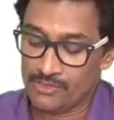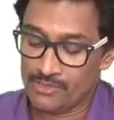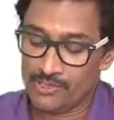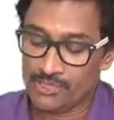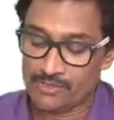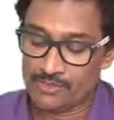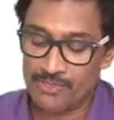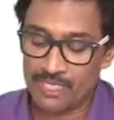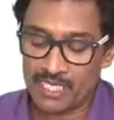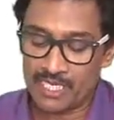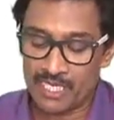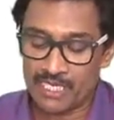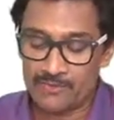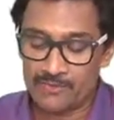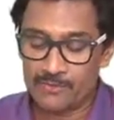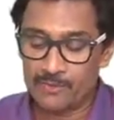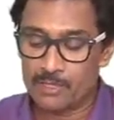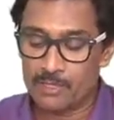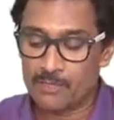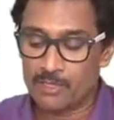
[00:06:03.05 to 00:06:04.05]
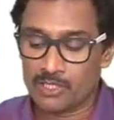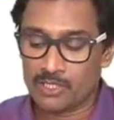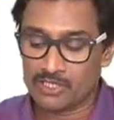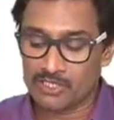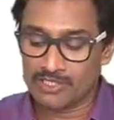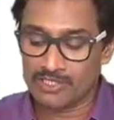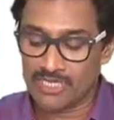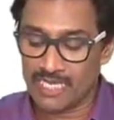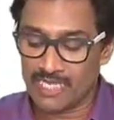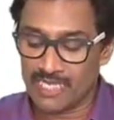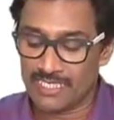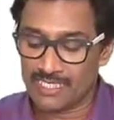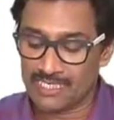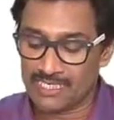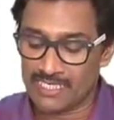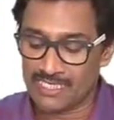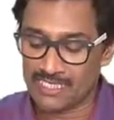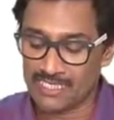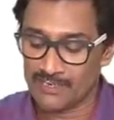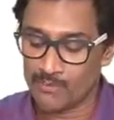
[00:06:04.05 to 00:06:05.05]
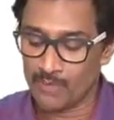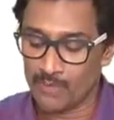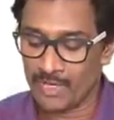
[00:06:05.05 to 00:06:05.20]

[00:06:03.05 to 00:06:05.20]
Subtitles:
You have to be careful about the sign taken.